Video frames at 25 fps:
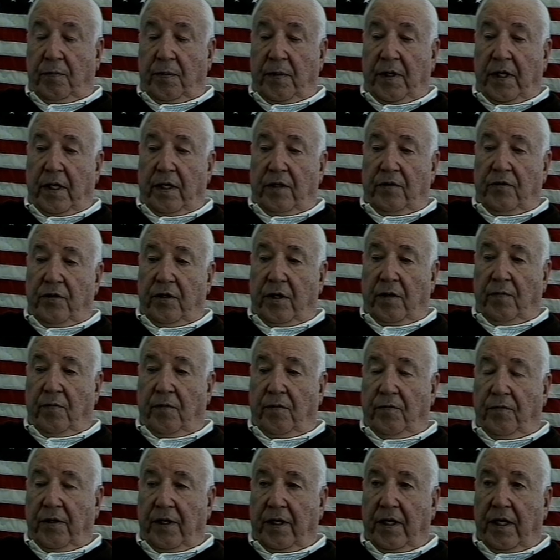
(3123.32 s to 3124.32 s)
been on
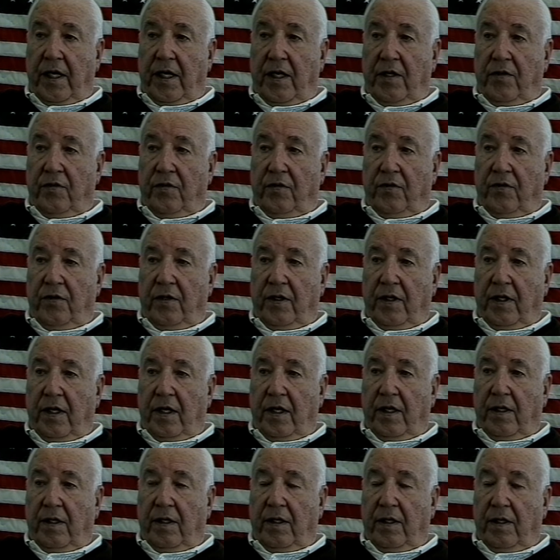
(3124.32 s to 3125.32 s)
several vacations
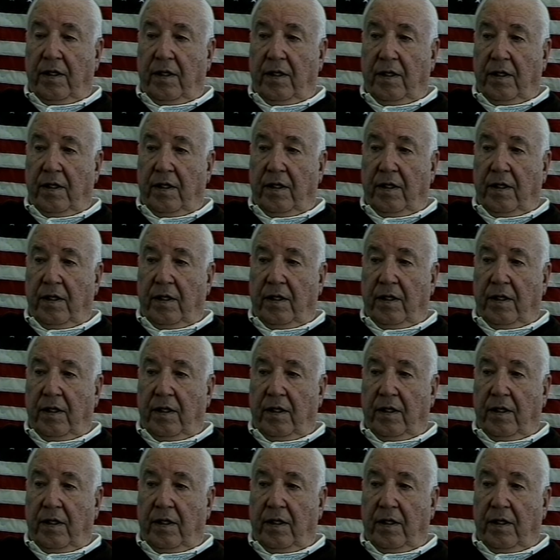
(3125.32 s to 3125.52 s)
together.